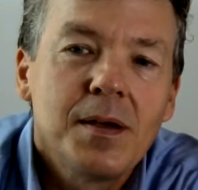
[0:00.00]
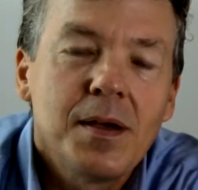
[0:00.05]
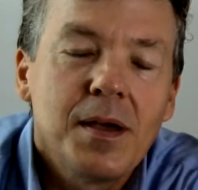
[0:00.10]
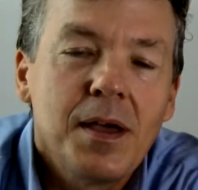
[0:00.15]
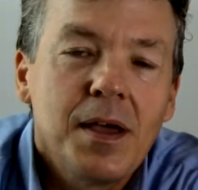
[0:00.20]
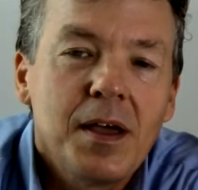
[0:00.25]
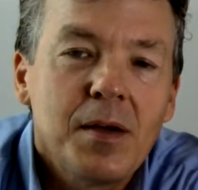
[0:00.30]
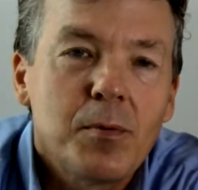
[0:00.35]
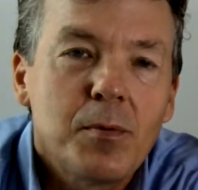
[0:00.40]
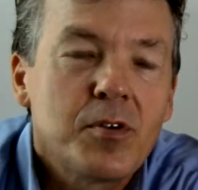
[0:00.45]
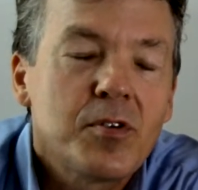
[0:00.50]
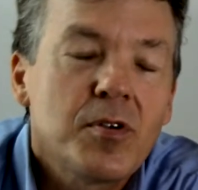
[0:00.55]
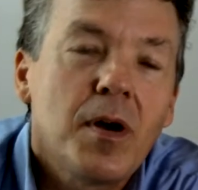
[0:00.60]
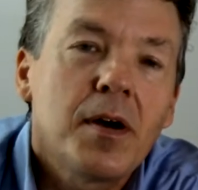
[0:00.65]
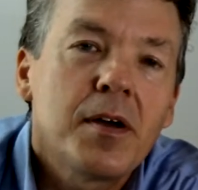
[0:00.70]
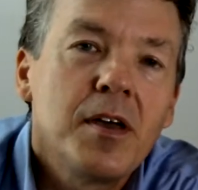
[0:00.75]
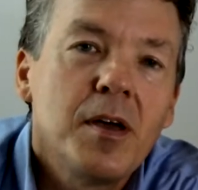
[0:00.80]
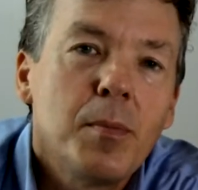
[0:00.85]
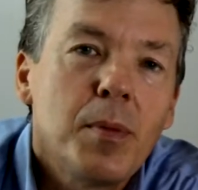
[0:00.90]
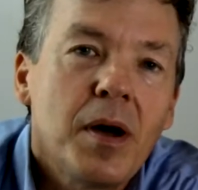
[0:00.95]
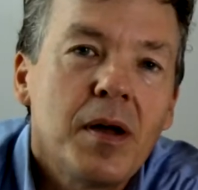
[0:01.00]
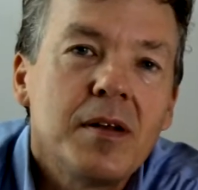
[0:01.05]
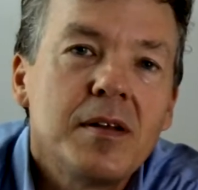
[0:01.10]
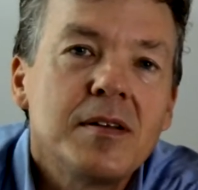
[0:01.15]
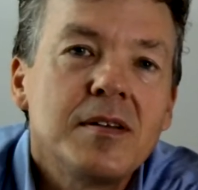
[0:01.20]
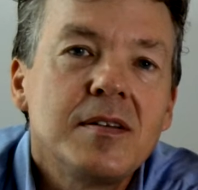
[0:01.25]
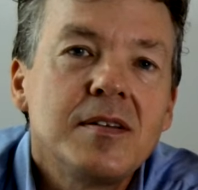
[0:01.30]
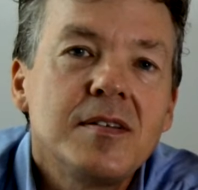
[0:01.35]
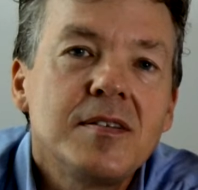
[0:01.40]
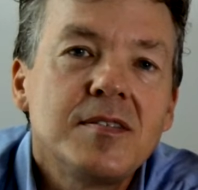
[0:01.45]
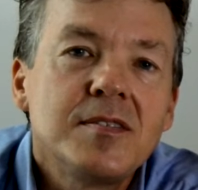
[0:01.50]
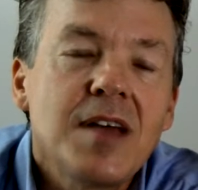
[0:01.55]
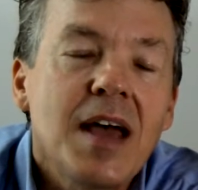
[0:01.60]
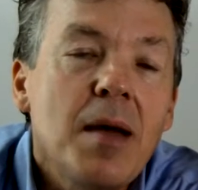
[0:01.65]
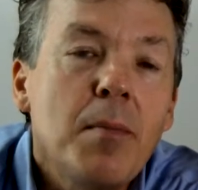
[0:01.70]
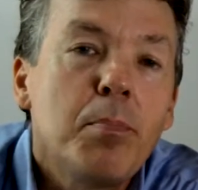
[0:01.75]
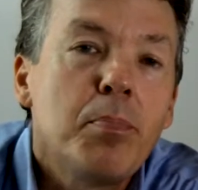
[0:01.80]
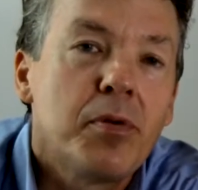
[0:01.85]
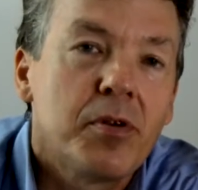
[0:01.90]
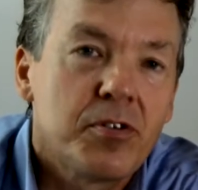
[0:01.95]
And we're talking about
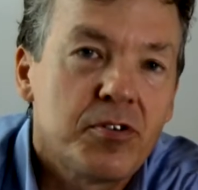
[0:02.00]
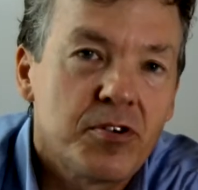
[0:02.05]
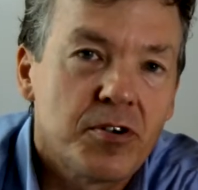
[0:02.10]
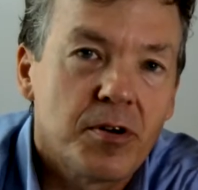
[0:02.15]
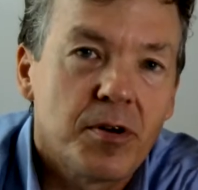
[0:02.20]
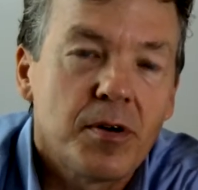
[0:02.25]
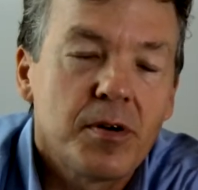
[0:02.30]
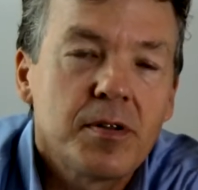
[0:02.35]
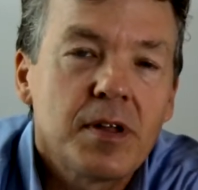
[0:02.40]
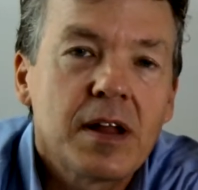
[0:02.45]
temperature.